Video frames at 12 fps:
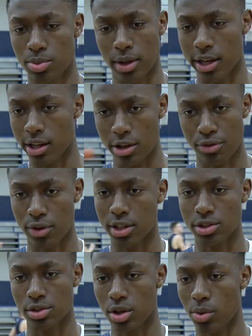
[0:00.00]
we play
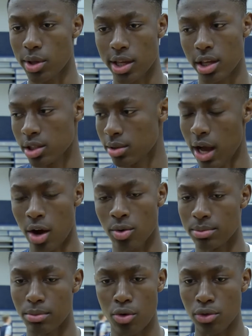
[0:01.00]
defense. You know, we get out
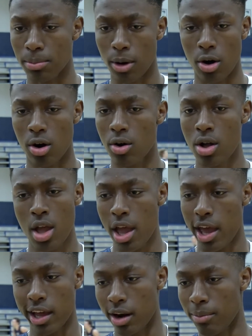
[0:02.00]
and move the ball,
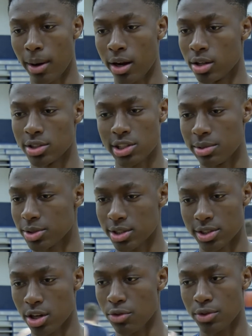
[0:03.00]
and everybody on the team is
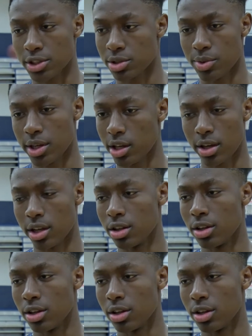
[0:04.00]
unselfish, and we get good